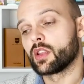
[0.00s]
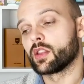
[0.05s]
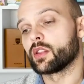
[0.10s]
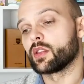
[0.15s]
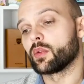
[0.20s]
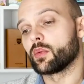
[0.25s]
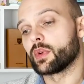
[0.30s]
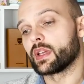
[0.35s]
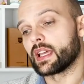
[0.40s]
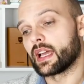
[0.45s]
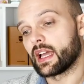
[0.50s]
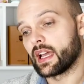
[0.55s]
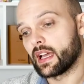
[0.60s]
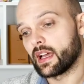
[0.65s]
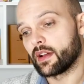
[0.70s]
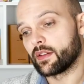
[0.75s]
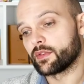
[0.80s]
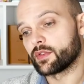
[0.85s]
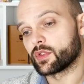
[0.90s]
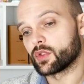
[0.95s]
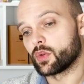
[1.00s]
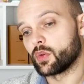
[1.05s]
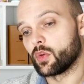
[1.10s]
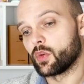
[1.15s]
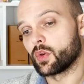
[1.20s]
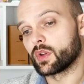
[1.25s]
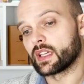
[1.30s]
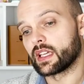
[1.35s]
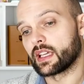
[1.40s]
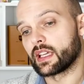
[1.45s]
that we have
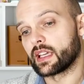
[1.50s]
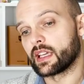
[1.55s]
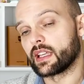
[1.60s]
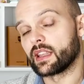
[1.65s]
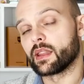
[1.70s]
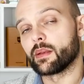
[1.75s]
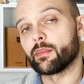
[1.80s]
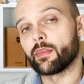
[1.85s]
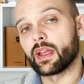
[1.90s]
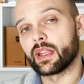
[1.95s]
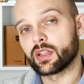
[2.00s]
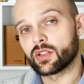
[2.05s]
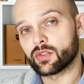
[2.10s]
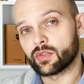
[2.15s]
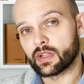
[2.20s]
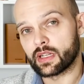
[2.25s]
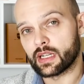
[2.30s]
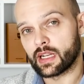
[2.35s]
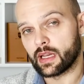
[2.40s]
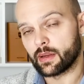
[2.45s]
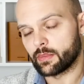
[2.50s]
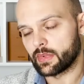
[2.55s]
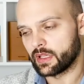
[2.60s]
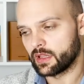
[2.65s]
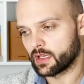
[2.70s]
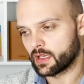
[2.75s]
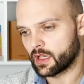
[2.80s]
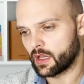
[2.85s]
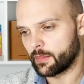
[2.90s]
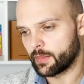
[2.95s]
talking in the mentoring lab in
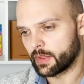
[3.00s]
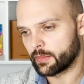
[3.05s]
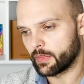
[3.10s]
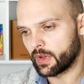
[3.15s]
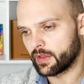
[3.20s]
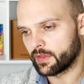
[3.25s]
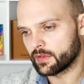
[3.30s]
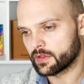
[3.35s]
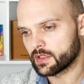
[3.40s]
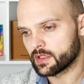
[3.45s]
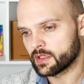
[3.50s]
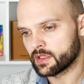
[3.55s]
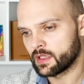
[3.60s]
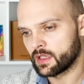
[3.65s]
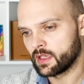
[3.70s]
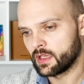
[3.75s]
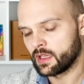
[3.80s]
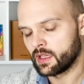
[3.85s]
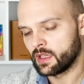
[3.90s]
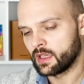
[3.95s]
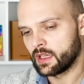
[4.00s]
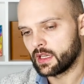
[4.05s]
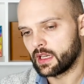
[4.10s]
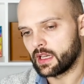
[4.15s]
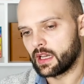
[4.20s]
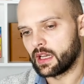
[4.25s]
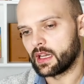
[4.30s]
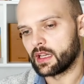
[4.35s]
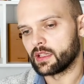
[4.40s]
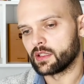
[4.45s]
the coming months,
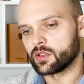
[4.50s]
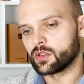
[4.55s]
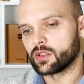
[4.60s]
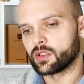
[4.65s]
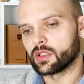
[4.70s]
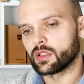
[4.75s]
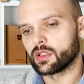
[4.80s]
and